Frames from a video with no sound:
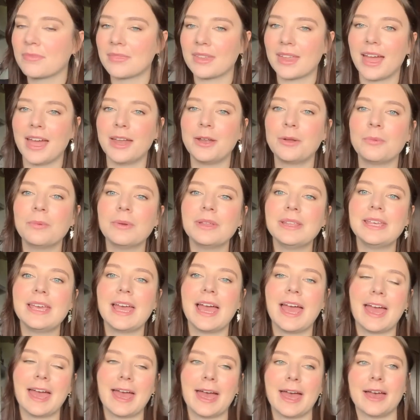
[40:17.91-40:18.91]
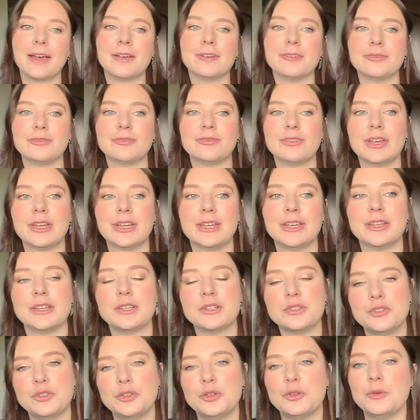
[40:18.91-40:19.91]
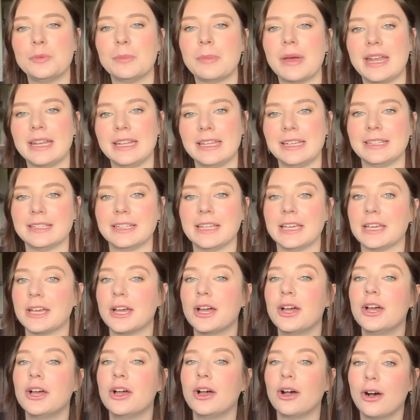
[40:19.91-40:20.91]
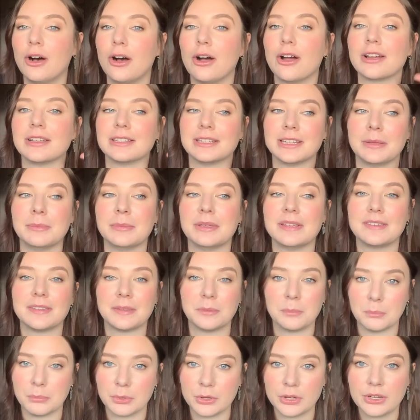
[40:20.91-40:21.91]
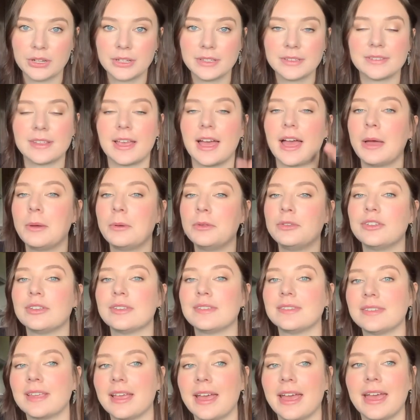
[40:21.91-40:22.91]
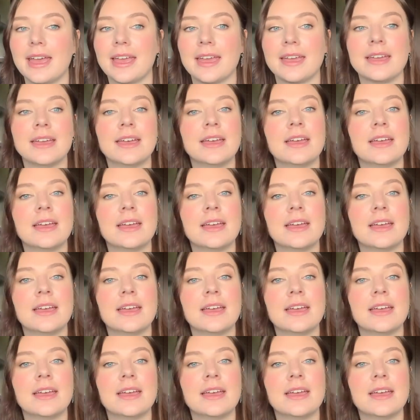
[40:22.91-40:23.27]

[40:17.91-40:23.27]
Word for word: I don't really have too many like hard limits in books. I would just say